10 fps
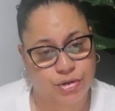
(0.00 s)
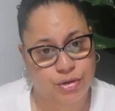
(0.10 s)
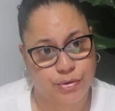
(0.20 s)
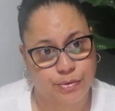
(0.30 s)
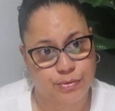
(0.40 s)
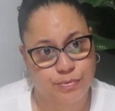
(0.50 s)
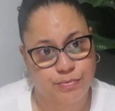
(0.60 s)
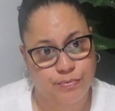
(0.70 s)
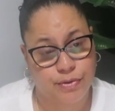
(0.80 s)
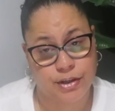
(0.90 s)
So
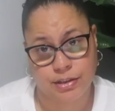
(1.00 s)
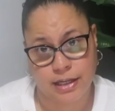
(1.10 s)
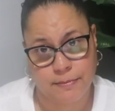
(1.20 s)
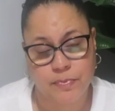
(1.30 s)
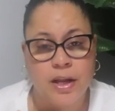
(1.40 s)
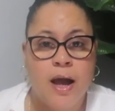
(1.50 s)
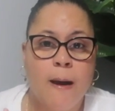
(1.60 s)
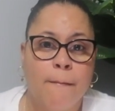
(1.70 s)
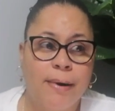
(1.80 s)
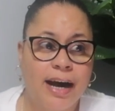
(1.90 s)
there's that.
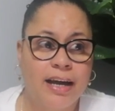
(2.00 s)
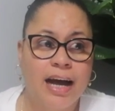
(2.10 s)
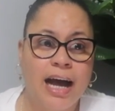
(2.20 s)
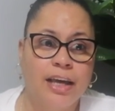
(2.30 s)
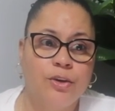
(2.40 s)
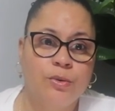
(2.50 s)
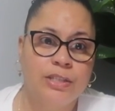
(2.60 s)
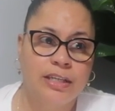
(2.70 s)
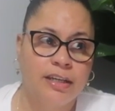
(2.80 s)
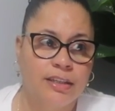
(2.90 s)
But I
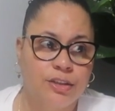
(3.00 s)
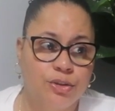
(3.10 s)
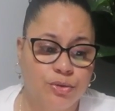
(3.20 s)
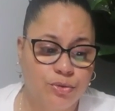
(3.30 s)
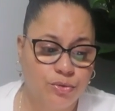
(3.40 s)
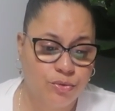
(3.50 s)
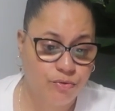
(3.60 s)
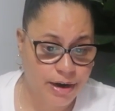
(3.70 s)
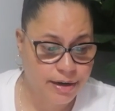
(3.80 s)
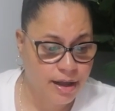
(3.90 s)
use it to,
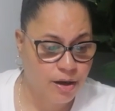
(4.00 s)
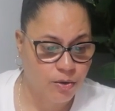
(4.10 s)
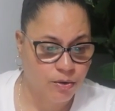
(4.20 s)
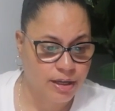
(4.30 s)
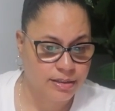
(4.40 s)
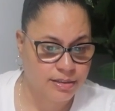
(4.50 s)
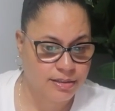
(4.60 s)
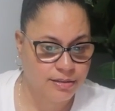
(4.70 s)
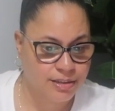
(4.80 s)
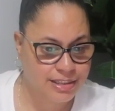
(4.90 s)
right now,
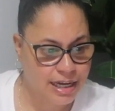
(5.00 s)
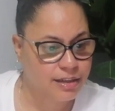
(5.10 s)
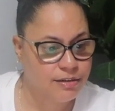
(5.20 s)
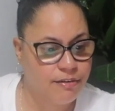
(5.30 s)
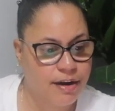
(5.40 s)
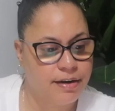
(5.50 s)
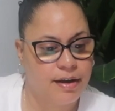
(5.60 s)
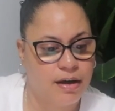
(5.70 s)
exactly right